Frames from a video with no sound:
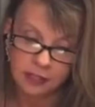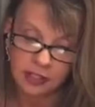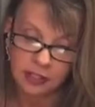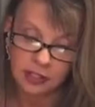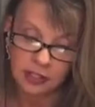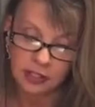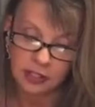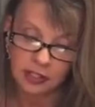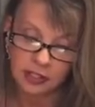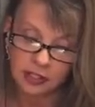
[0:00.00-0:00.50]

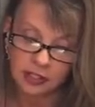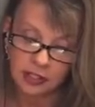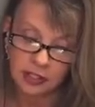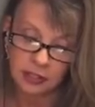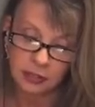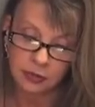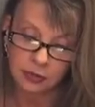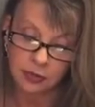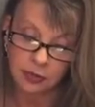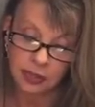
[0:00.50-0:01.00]
They're
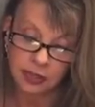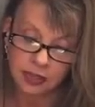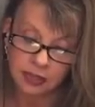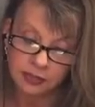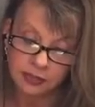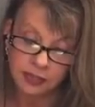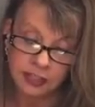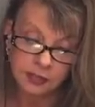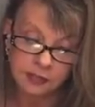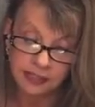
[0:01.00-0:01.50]
also
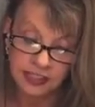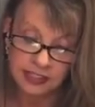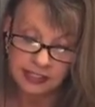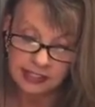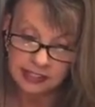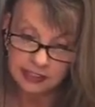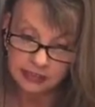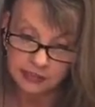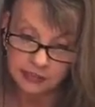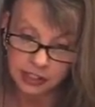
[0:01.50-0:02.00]

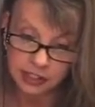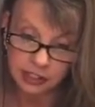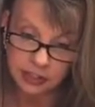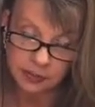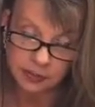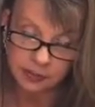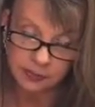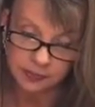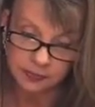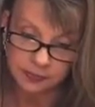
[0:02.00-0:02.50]
defensive
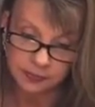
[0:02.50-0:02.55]
too.